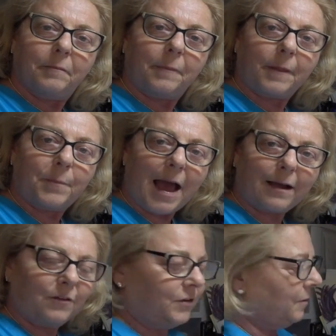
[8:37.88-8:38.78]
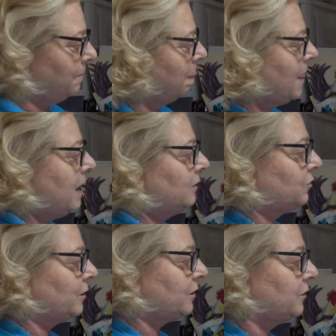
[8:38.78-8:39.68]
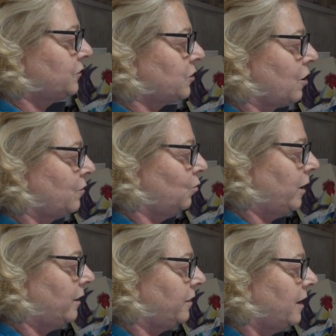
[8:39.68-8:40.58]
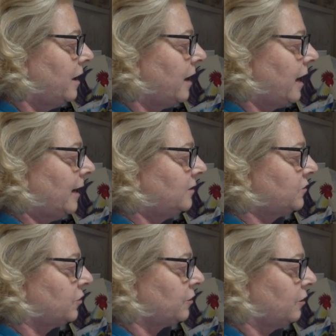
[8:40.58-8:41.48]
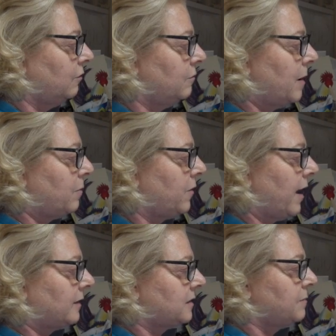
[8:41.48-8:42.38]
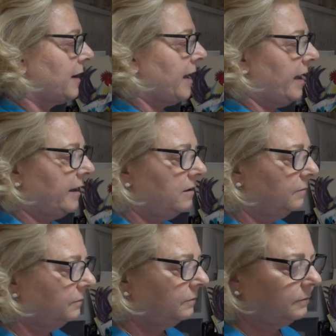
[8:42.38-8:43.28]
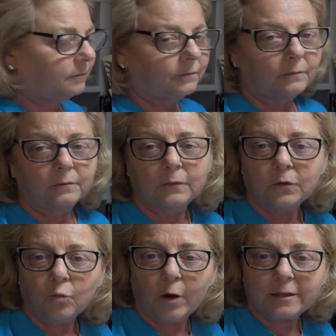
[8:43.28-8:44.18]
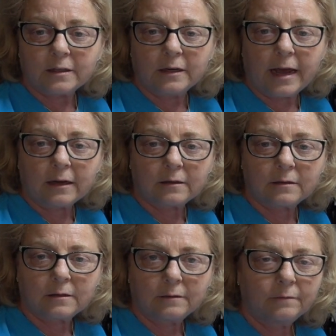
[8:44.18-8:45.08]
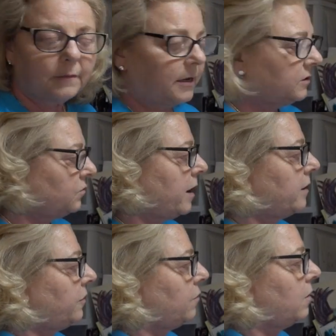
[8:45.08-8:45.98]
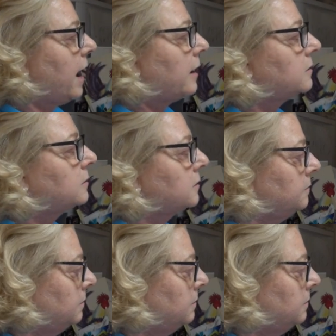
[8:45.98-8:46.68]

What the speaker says: the back of him. So it's going to start with a circle. Remember, that's my head. What's the next? That's right, a thorax.